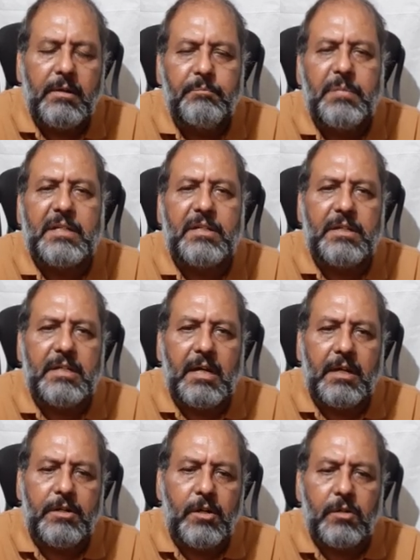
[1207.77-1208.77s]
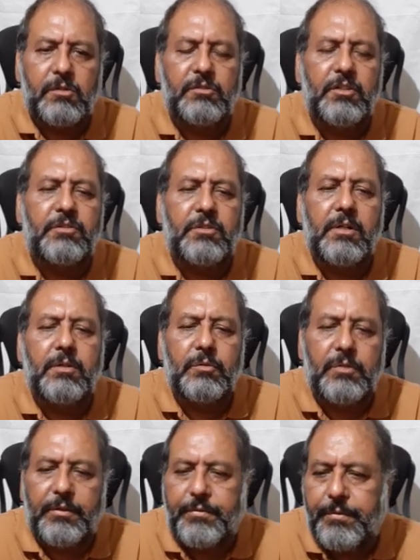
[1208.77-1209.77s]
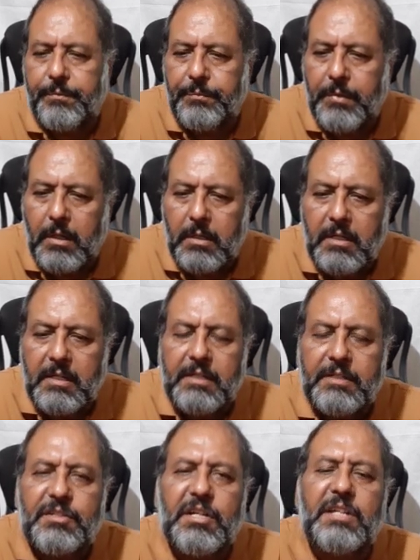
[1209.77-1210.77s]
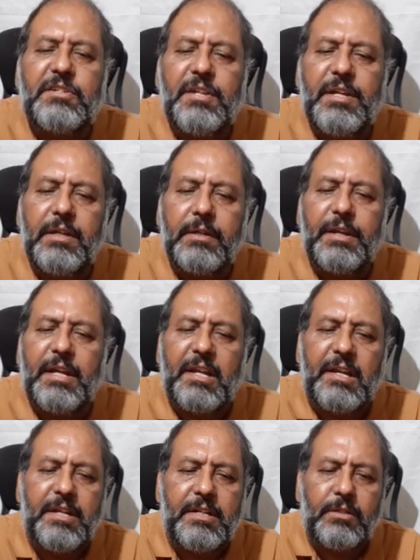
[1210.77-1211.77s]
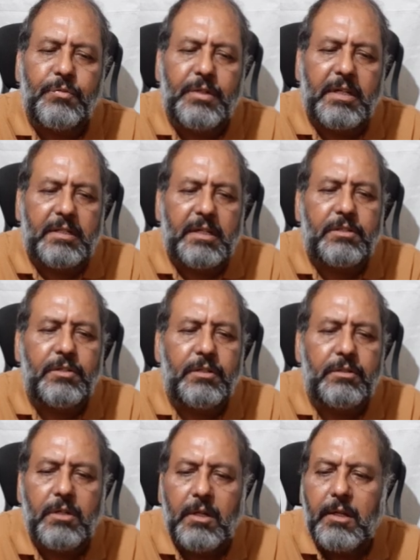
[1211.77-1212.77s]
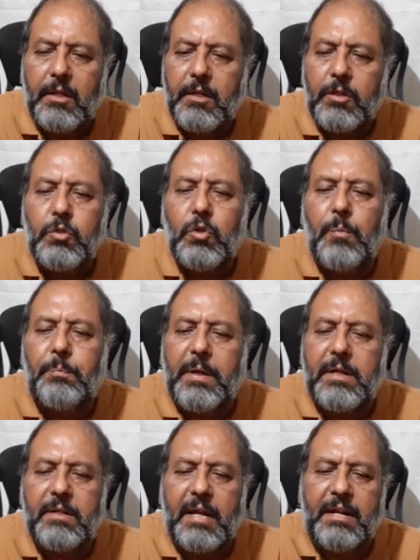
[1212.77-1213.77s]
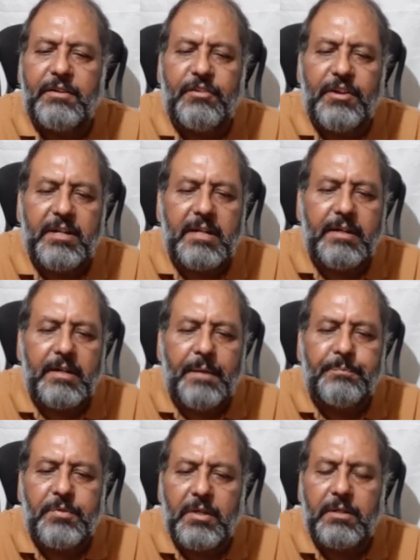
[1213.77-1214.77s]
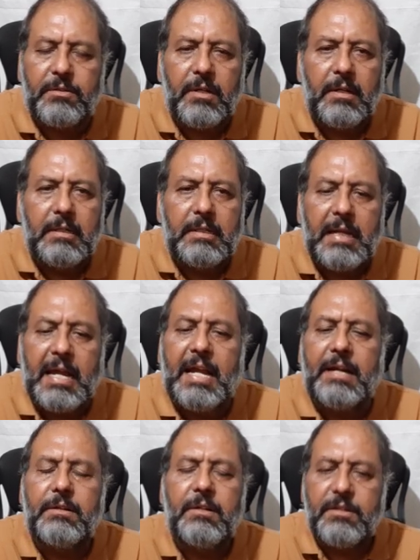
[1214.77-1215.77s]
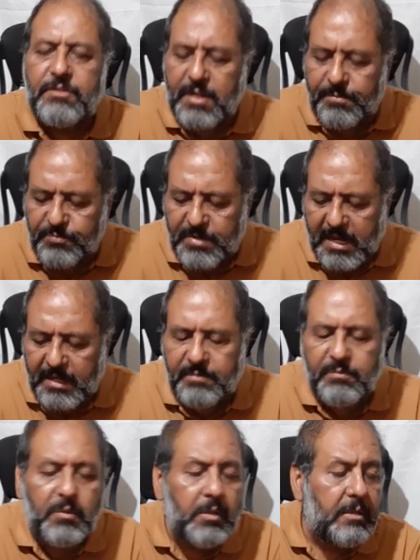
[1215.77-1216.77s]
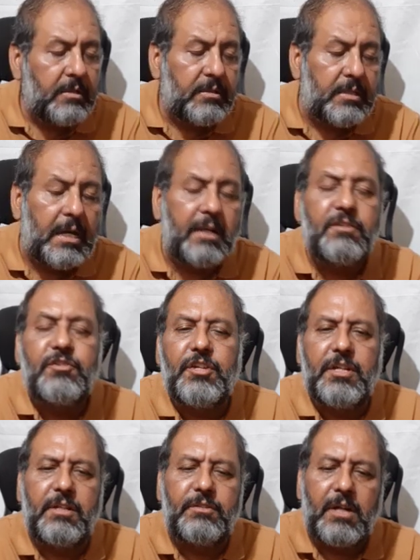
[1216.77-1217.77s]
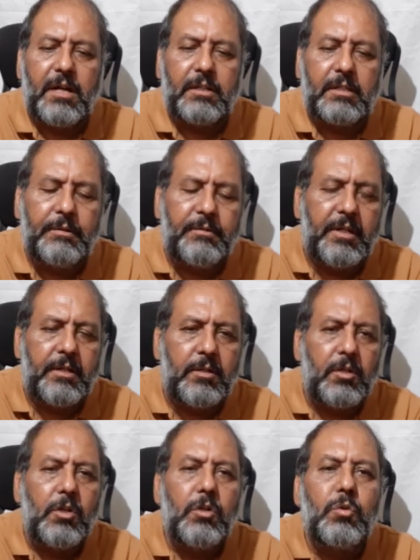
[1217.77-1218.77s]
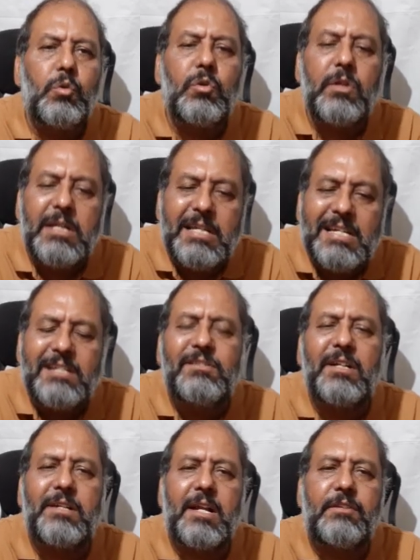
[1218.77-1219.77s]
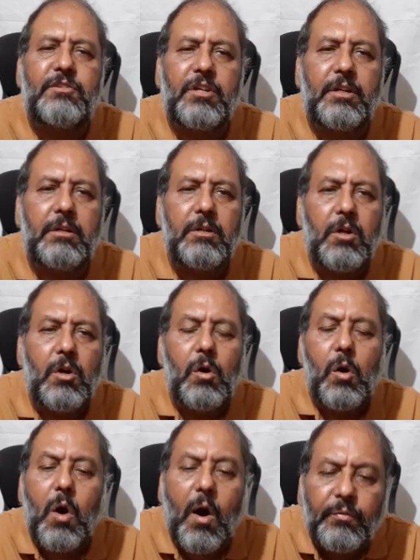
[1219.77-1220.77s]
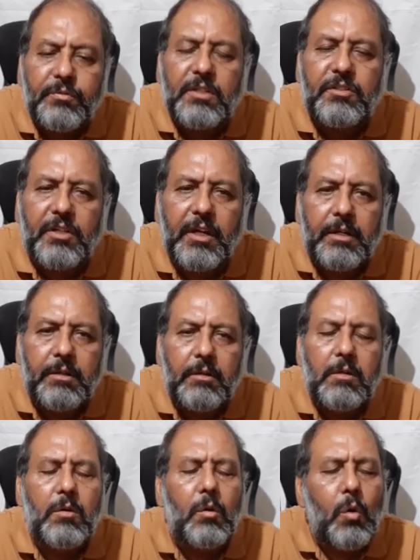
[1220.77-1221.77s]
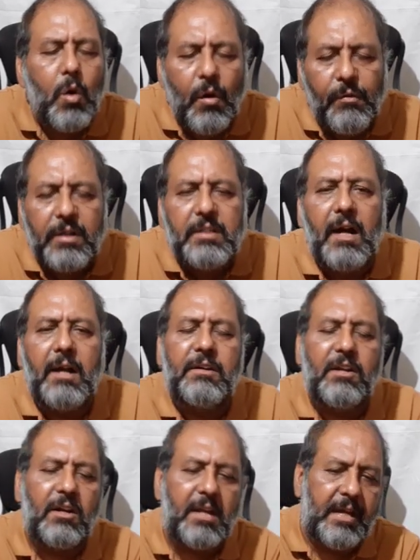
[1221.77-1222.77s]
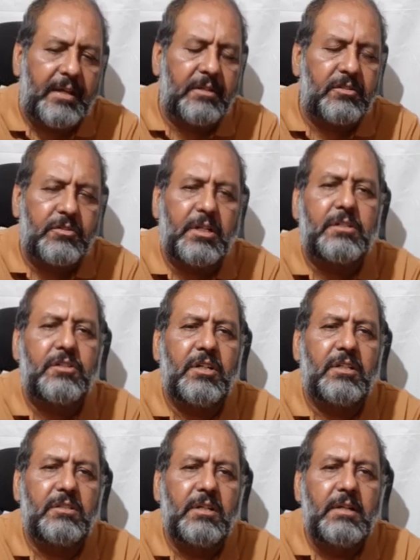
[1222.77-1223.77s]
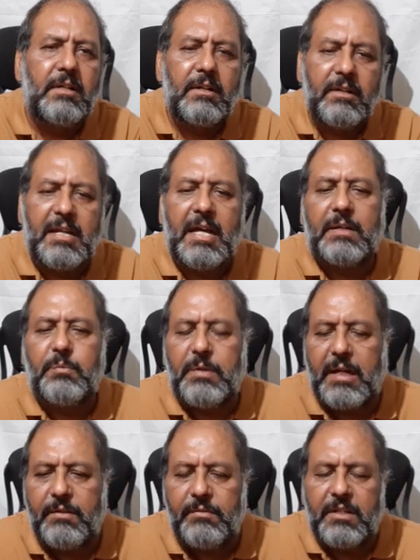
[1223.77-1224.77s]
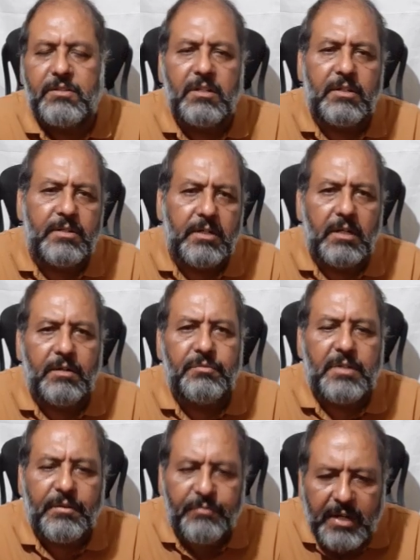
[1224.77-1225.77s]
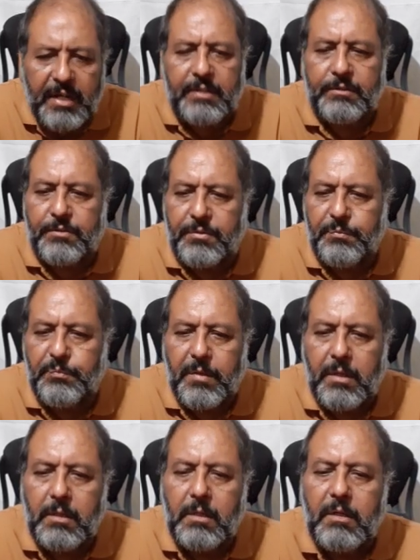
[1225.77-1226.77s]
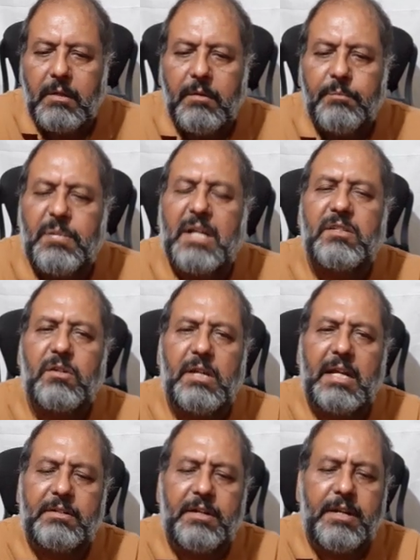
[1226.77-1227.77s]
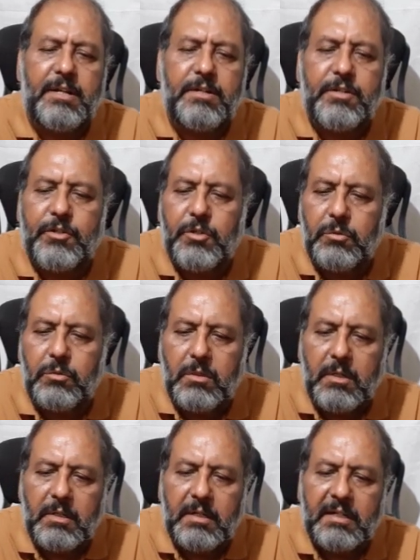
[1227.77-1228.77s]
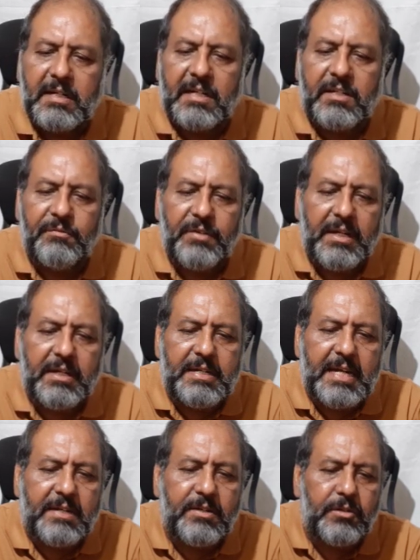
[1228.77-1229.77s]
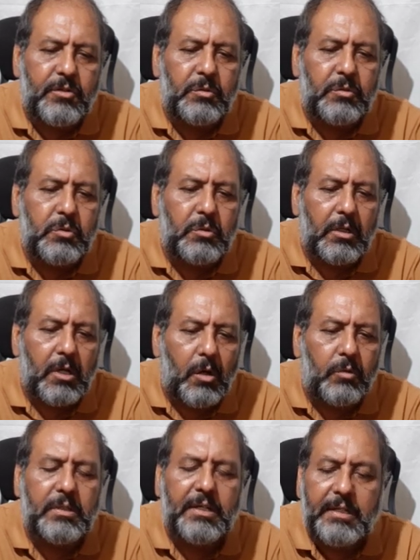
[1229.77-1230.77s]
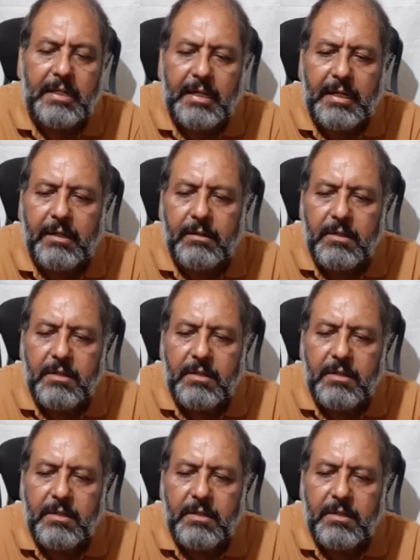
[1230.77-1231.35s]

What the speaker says: Bacteria are not resistant to this. Surgery rarely in severe cases to open and drain an abscess, and sometimes the incisions are given to release the tension of the skin over the underlying structures like blood vessels, nerves, and veins. Pus collected in tissue cut away dead tissue to allow the healing.